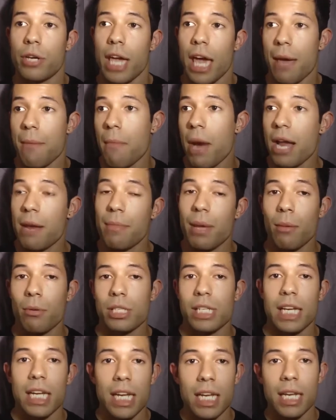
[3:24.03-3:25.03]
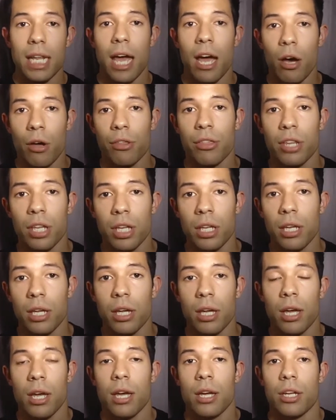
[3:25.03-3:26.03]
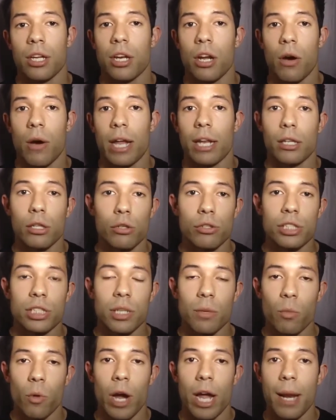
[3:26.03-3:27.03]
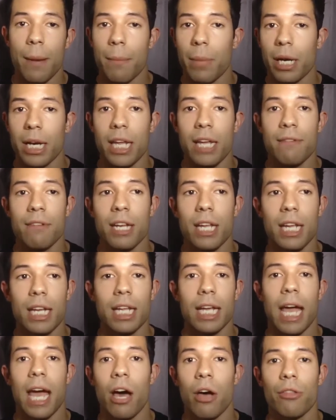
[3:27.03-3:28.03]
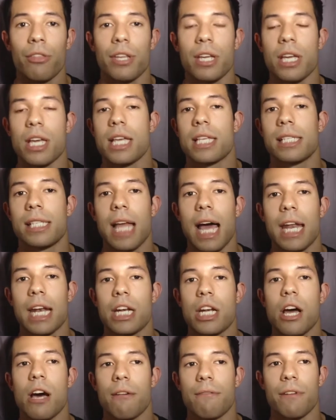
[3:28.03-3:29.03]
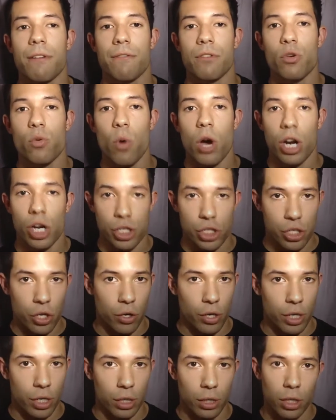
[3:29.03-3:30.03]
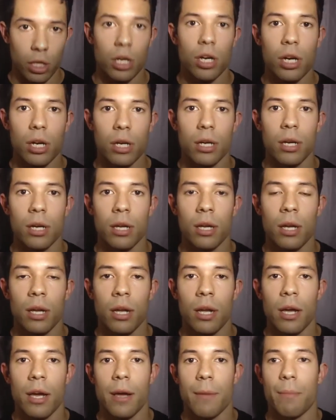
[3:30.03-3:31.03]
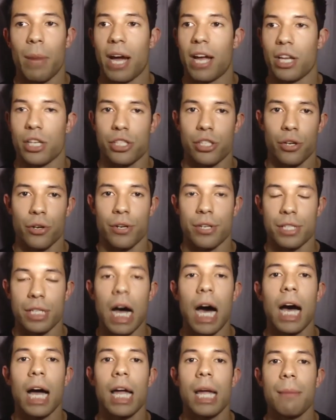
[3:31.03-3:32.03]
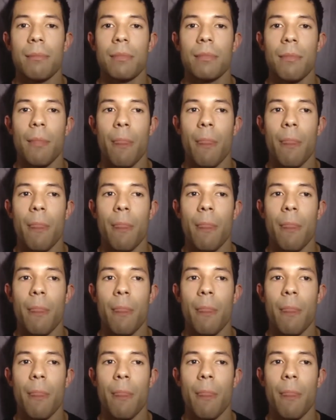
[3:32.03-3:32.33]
might be able to eat healthy, and lose some weight, but even eating healthy is not enough if you want a certain look by a certain time,